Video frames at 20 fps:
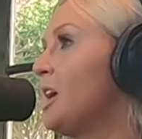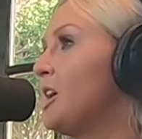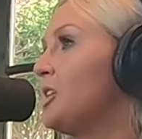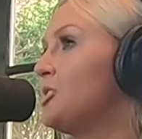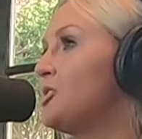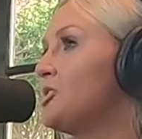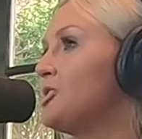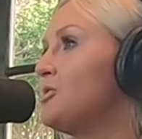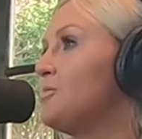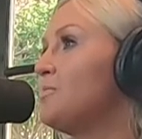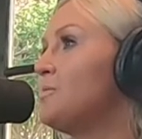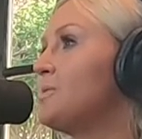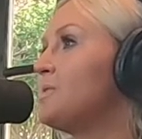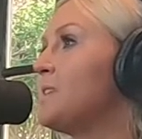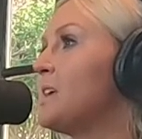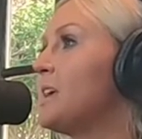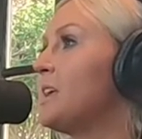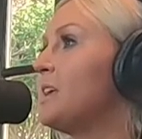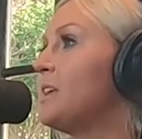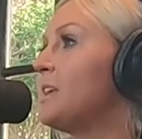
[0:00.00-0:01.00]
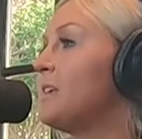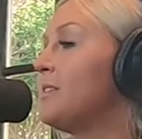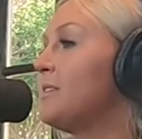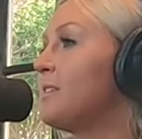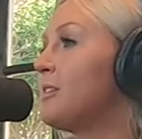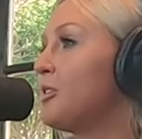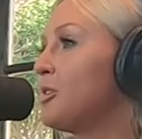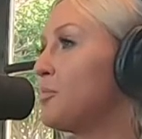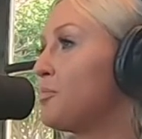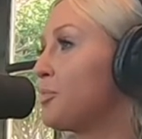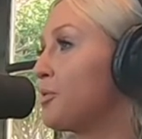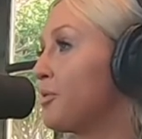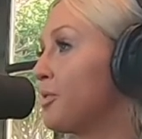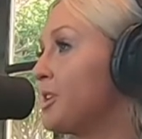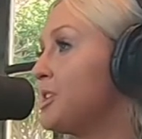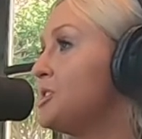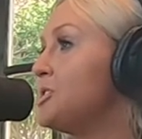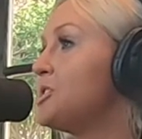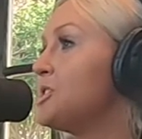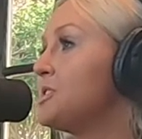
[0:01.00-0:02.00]
And she was like, "Is there a
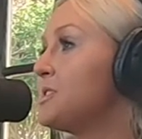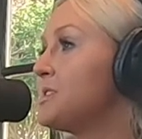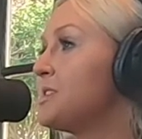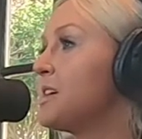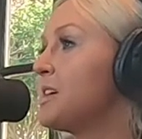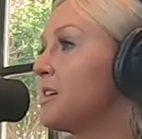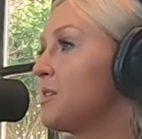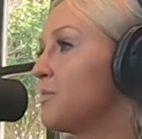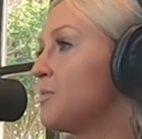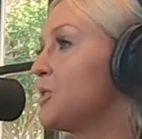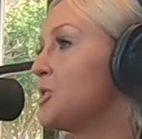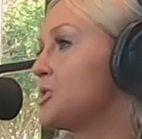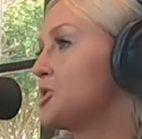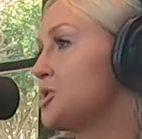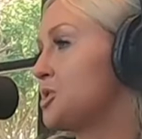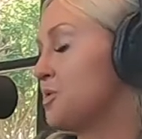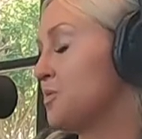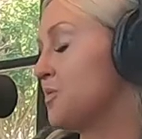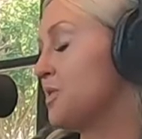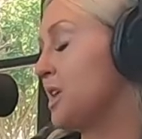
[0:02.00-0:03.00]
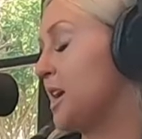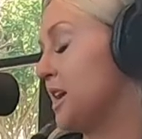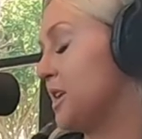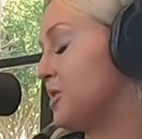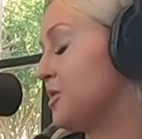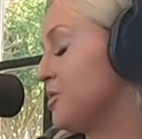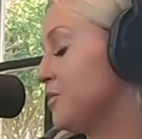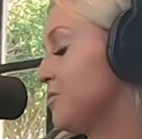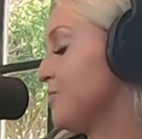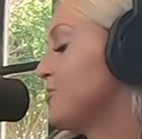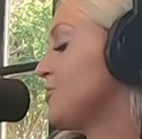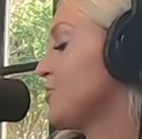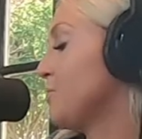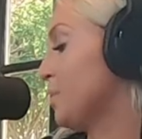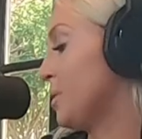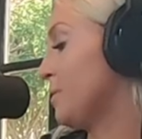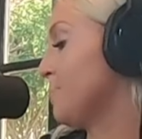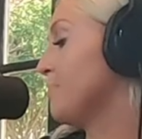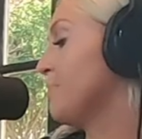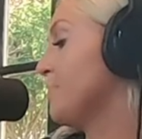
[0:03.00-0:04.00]
Parisians there?" Which that's
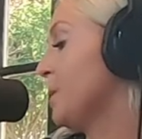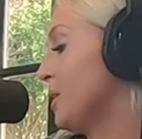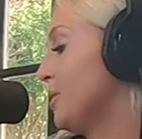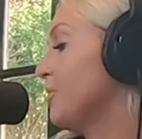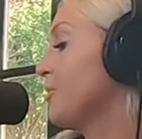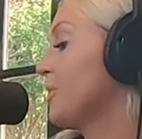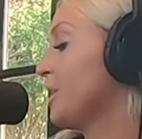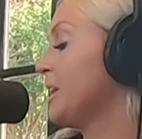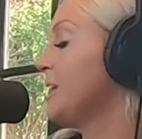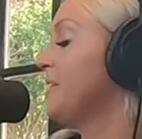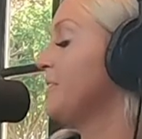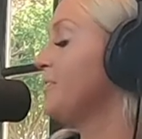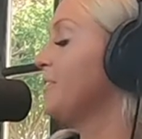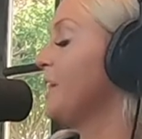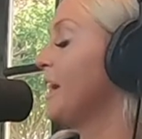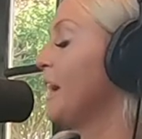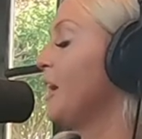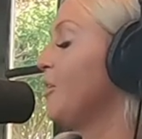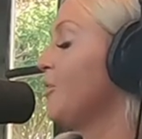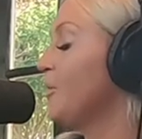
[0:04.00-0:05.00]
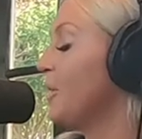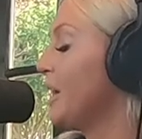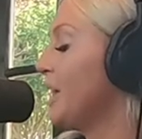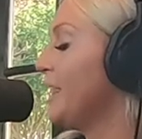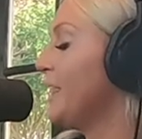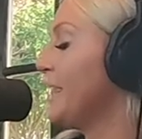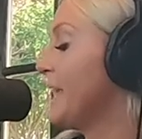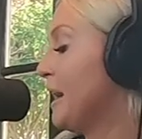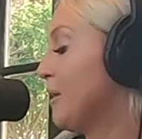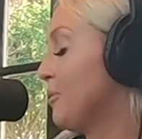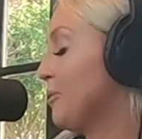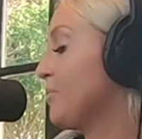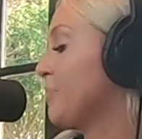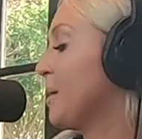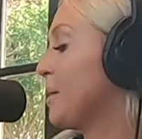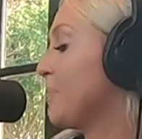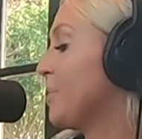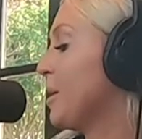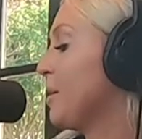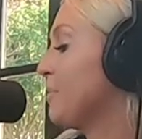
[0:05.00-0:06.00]
what Belk is now, and that was
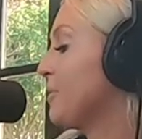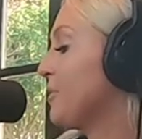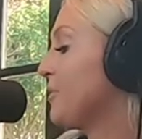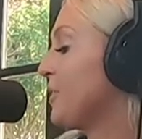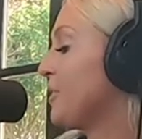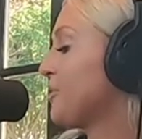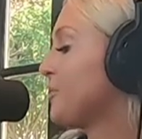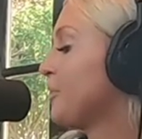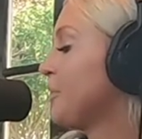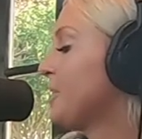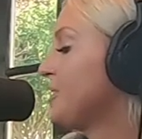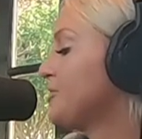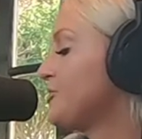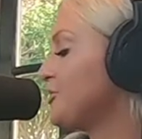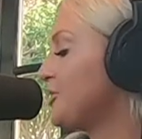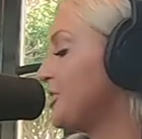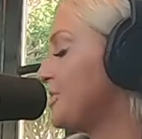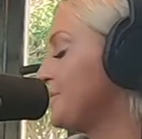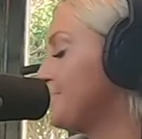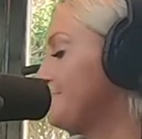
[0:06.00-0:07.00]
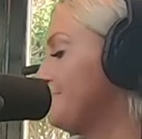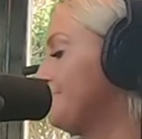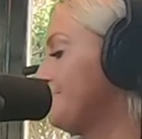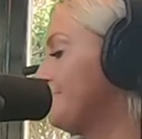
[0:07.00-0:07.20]
my mom's first question,